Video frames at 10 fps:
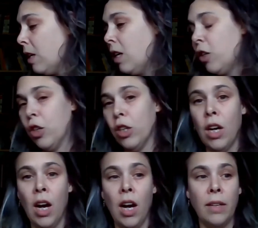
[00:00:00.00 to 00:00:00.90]
your
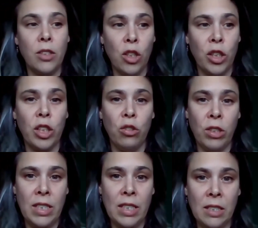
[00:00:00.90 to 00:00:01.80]
circulatory
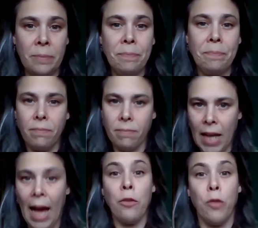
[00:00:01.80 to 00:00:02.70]
system,
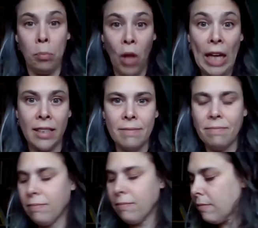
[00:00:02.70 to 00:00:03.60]
out of your blood.
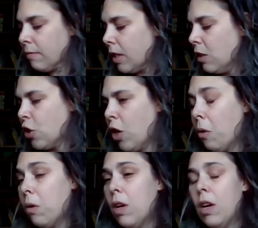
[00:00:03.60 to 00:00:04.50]

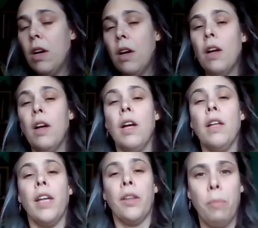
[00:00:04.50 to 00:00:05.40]
So
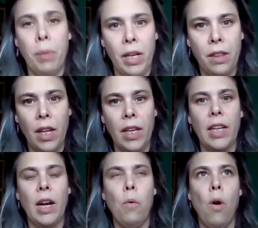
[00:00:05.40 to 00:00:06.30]
the other big thing that
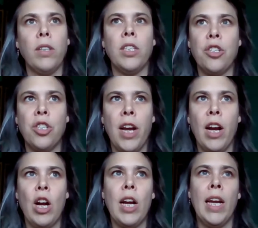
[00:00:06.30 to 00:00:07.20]
I want to
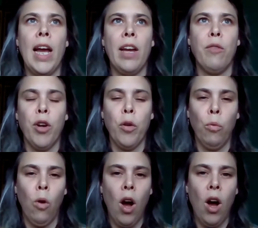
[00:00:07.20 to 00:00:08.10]
share, and I had a very
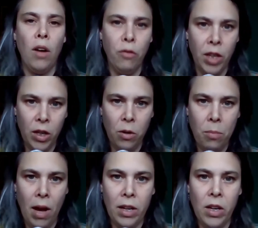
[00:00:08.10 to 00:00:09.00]
raw video
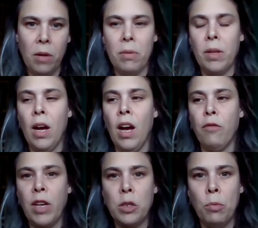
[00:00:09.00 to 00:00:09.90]
about it on
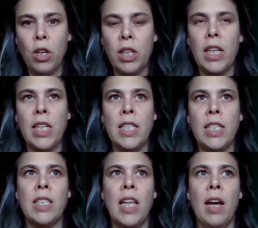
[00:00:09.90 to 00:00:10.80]
Facebook, is
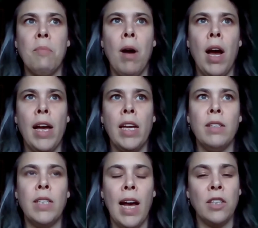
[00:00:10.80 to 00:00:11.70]
that my
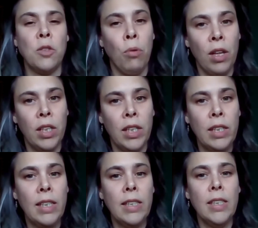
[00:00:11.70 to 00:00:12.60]
dad's brother,
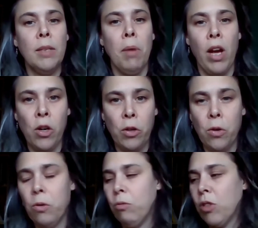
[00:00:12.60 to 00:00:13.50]
my uncle,
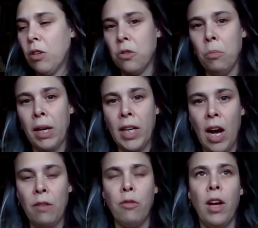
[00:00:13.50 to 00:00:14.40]
who was also my
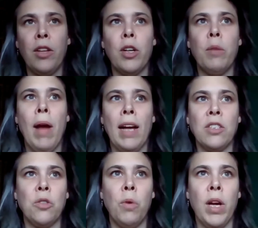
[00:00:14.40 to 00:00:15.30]
godfather,
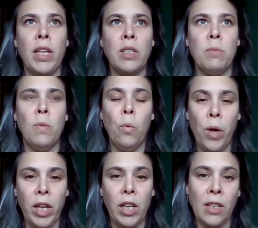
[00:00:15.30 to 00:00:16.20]
passed away this
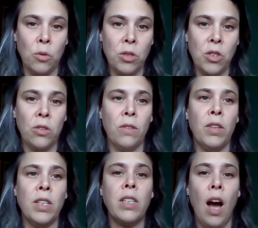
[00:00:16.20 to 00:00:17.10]
week as a result of
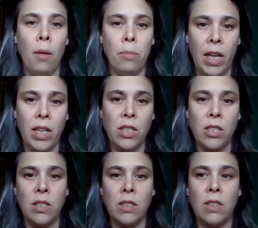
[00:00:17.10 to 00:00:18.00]
his
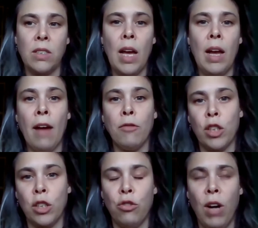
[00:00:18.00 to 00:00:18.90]
complications after
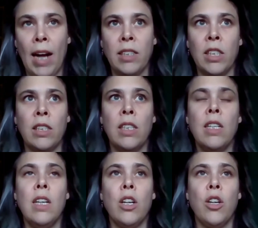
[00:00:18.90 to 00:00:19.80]
contracting
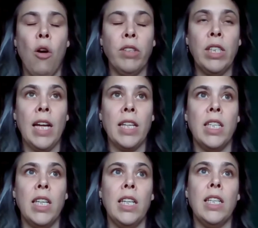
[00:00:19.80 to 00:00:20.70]

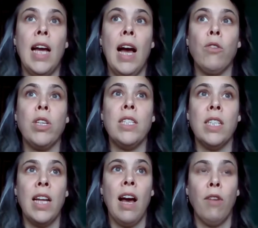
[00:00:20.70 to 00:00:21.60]
COVID-19. Now, he
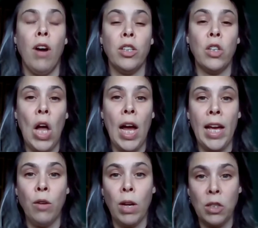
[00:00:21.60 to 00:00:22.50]
did have
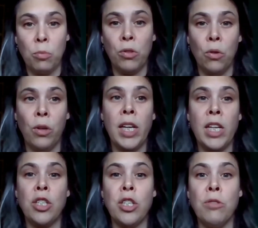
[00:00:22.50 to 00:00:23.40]
underlying respiratory
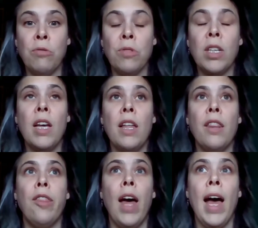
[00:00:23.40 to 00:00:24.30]
issues
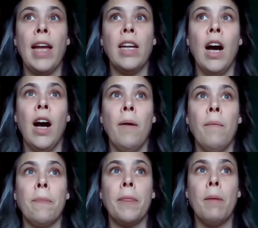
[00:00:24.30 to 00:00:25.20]
that
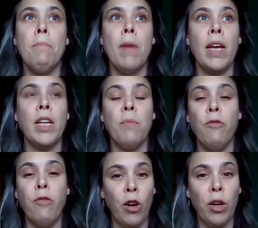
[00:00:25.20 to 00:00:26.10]
made him
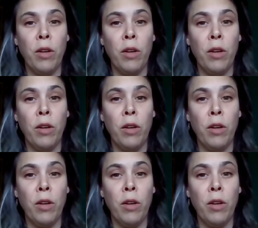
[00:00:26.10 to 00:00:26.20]
very